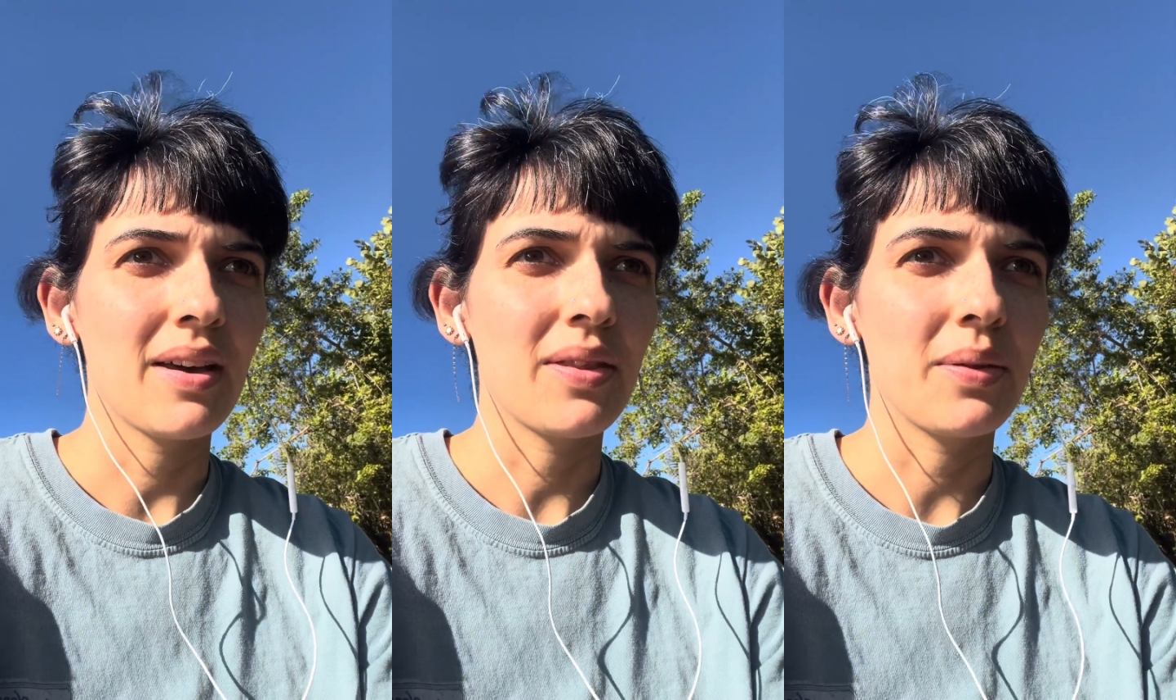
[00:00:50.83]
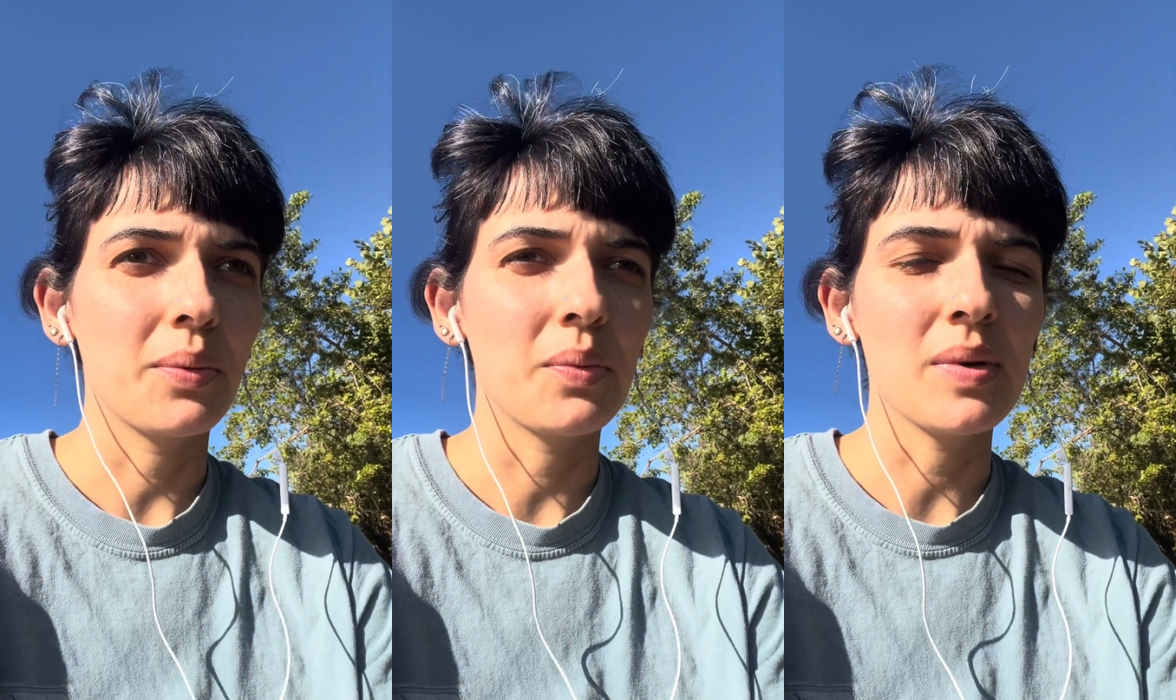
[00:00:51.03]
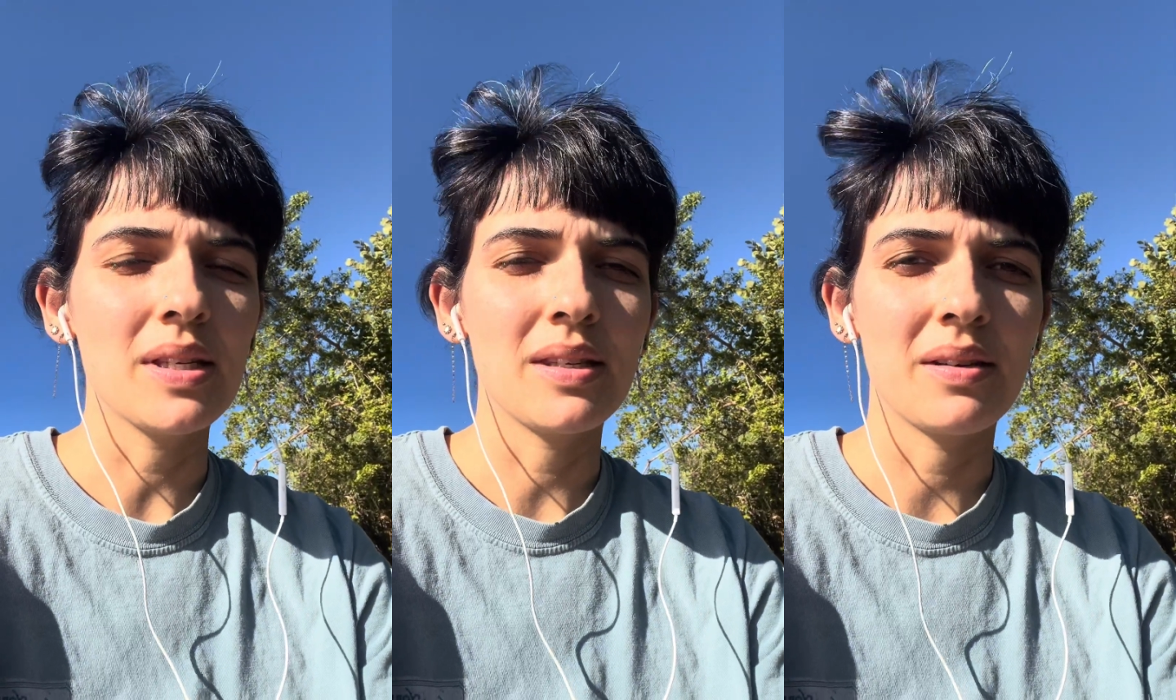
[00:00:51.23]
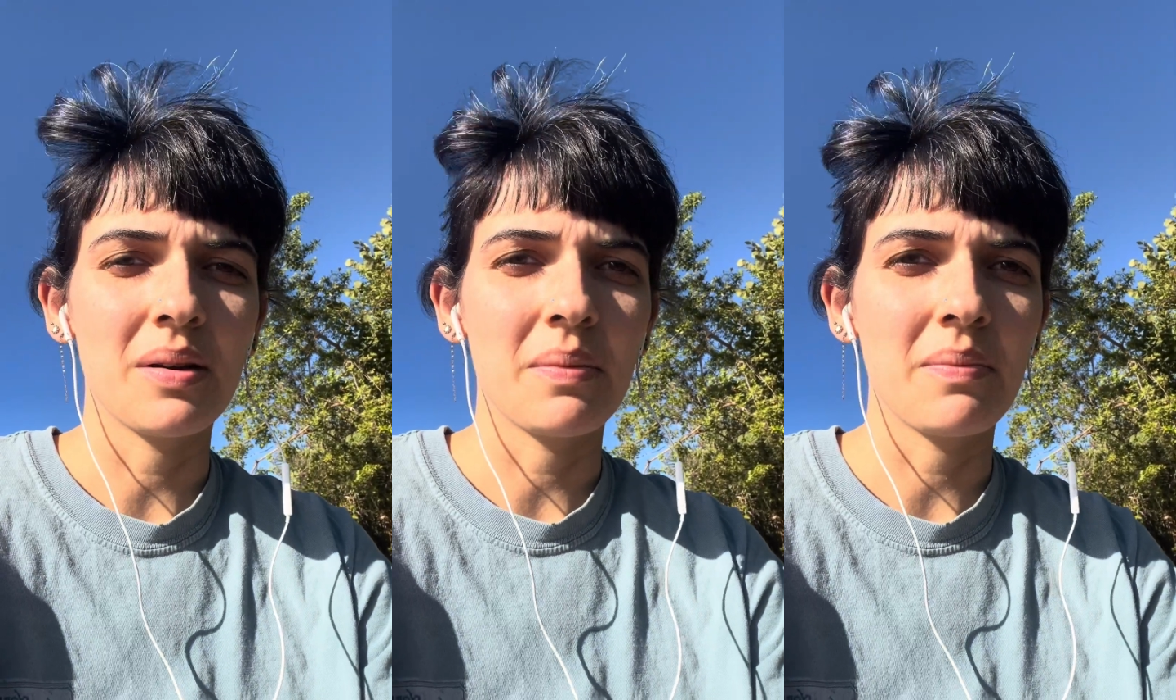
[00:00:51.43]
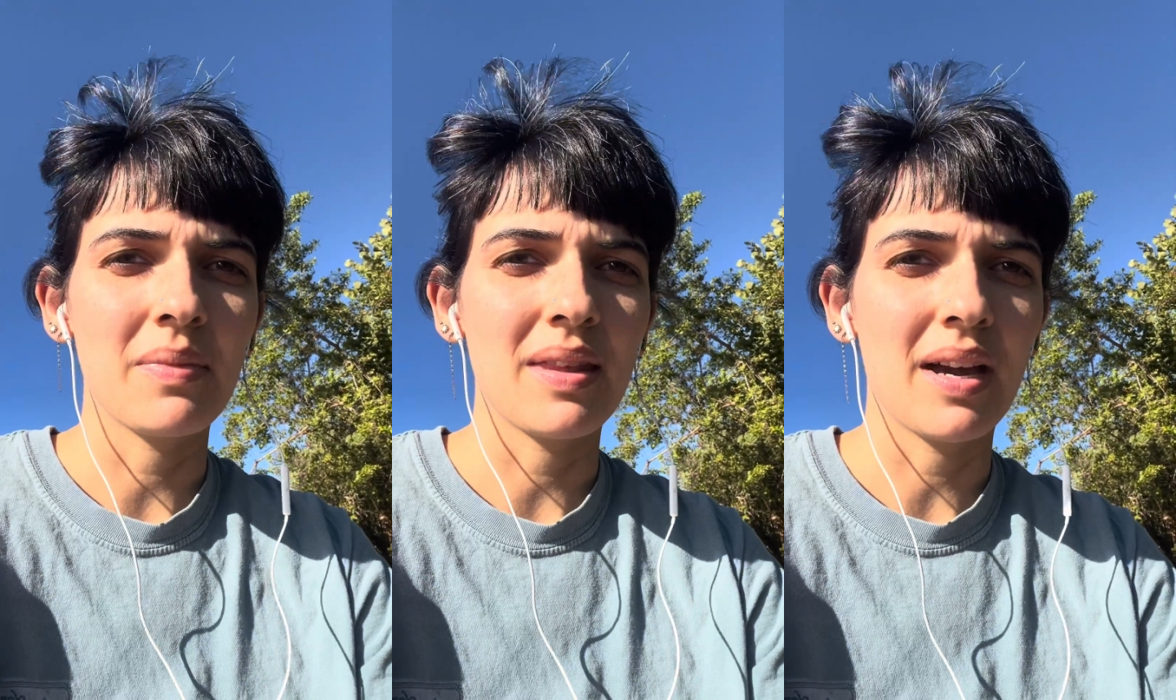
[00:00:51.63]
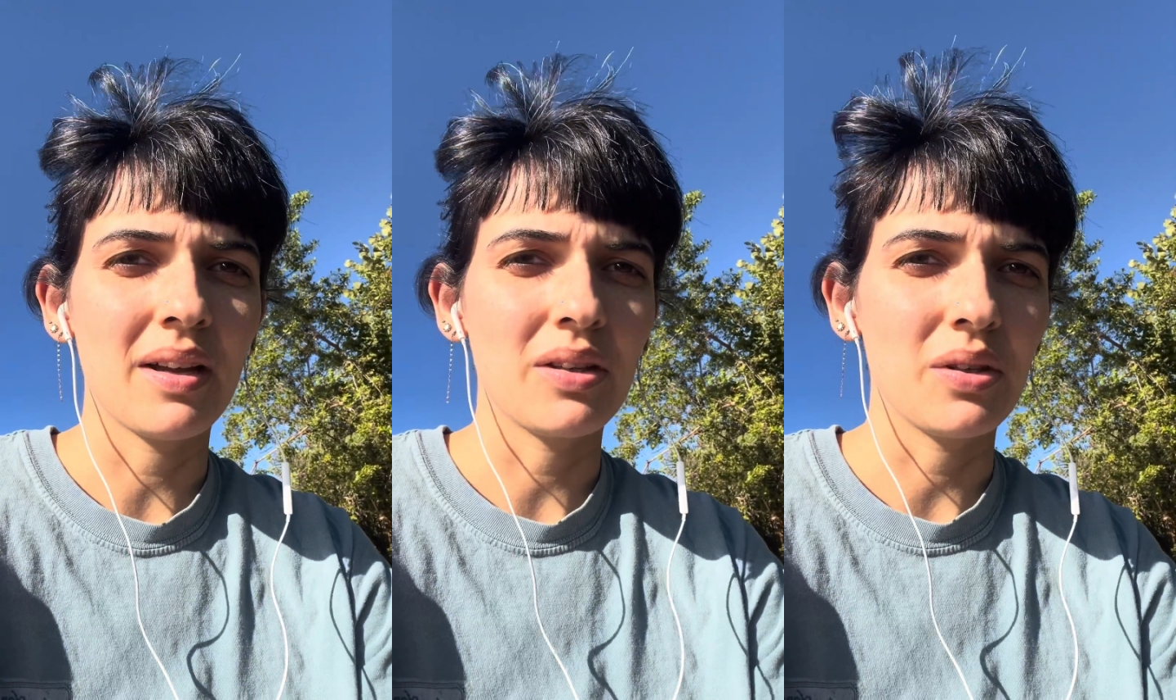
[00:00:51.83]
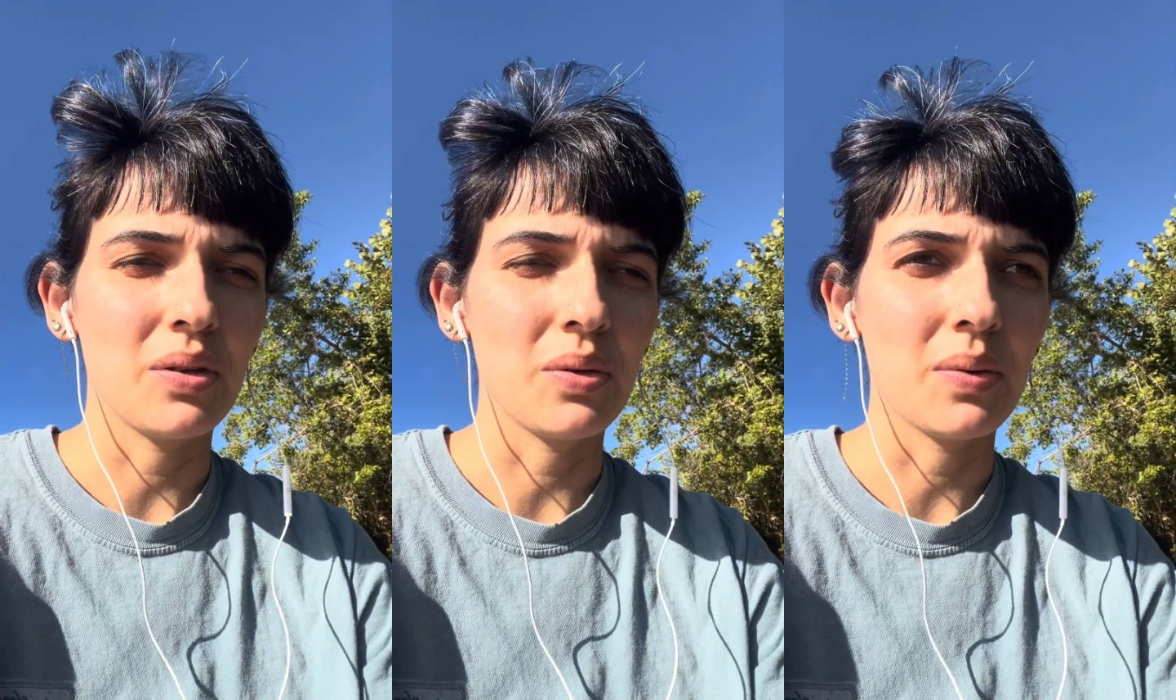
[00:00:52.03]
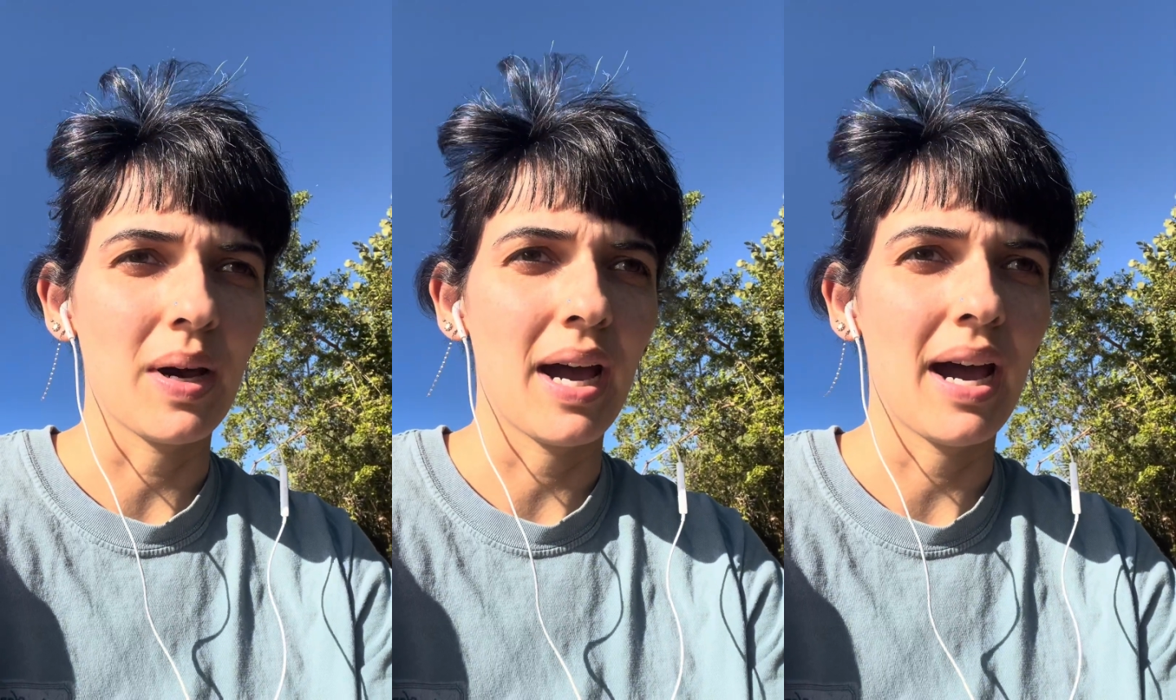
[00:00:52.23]
The wisdom that
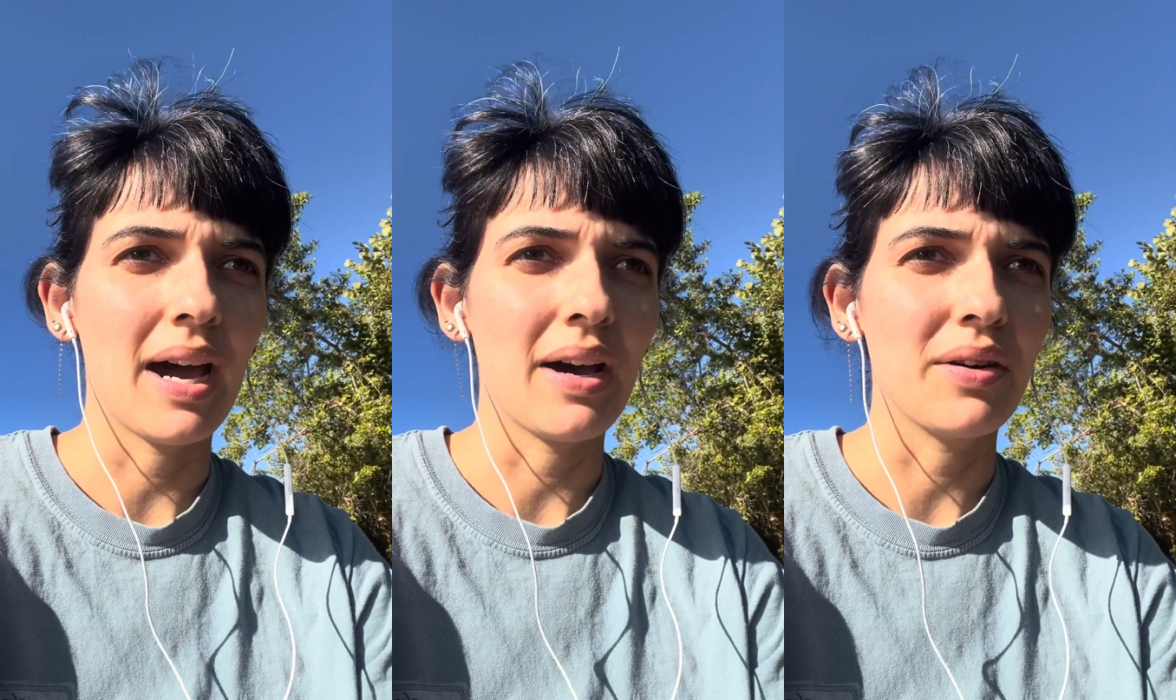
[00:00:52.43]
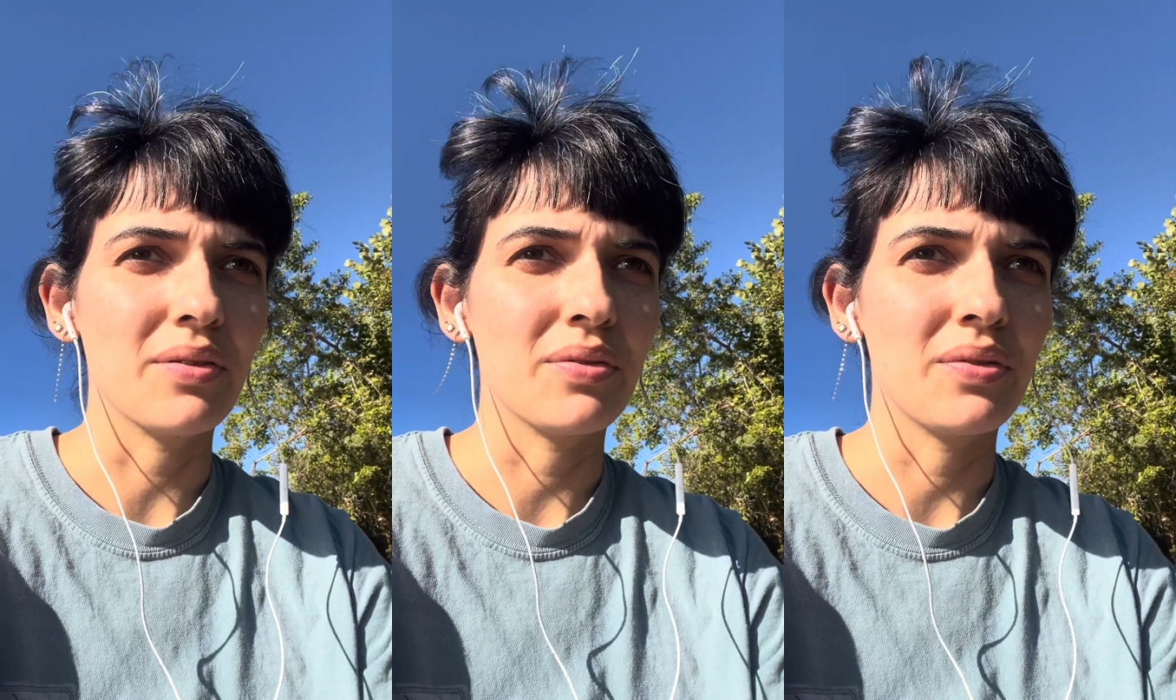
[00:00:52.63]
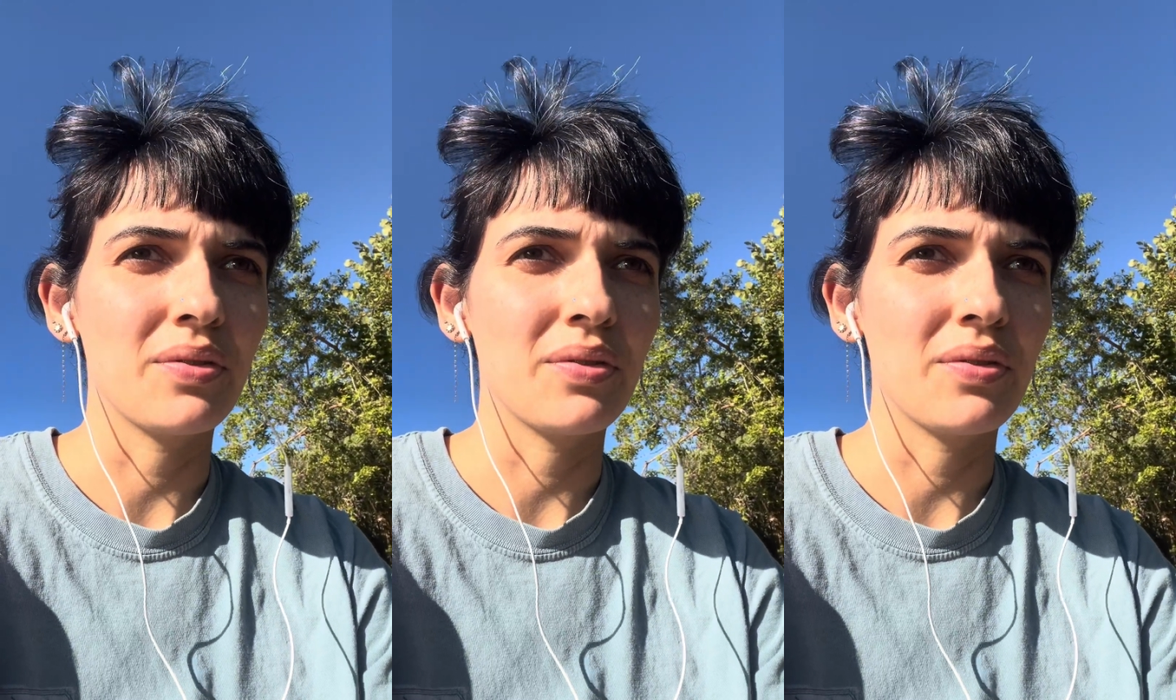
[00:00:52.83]
you have